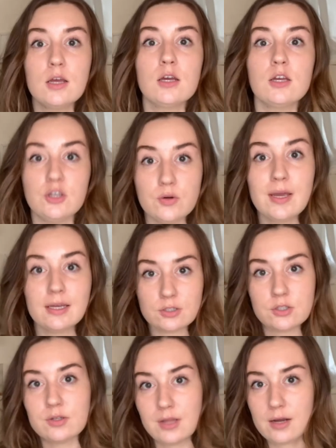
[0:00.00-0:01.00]
you
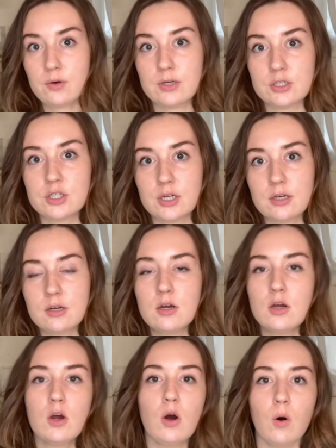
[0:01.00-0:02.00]
answer that question.
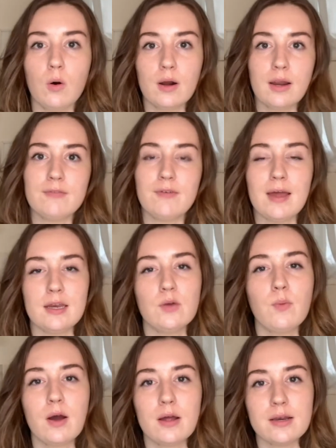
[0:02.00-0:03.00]
Or if
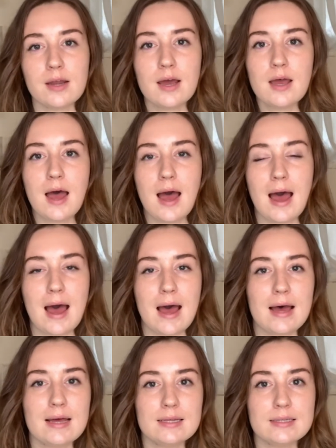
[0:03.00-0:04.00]
anyone
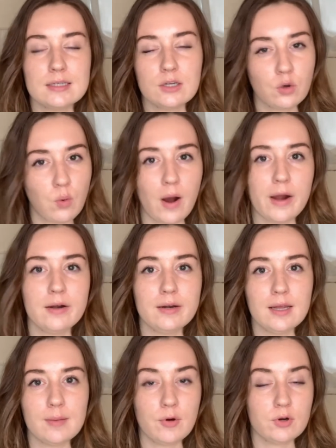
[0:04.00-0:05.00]
has an
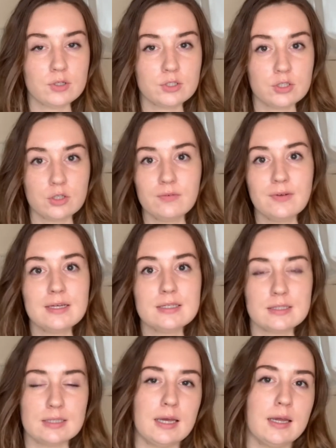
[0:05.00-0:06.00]
inquiry about a
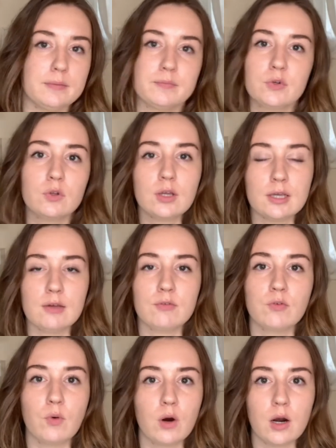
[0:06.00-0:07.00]
service, like they're looking
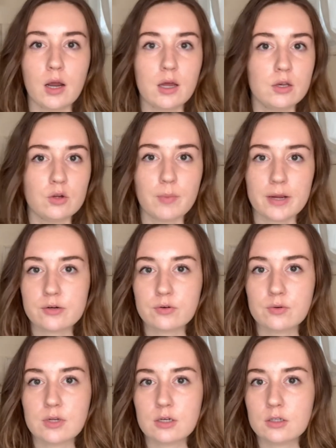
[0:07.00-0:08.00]
for a new
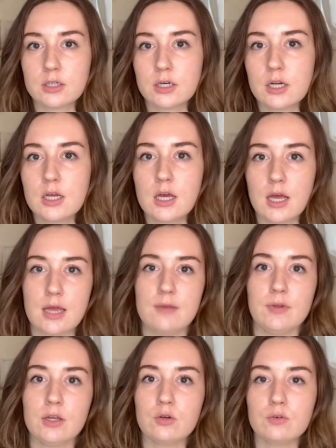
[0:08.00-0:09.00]
microneedler in
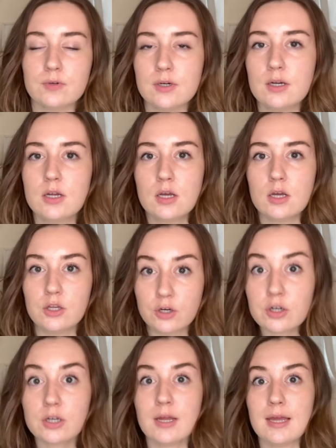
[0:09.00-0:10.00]
Vancouver,
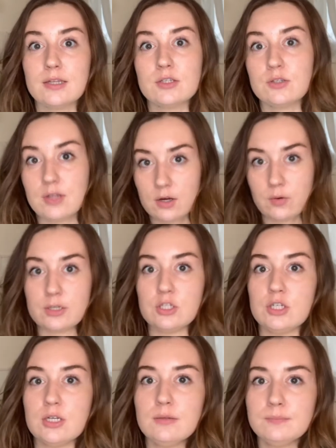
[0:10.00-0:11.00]
you're going to answer that question.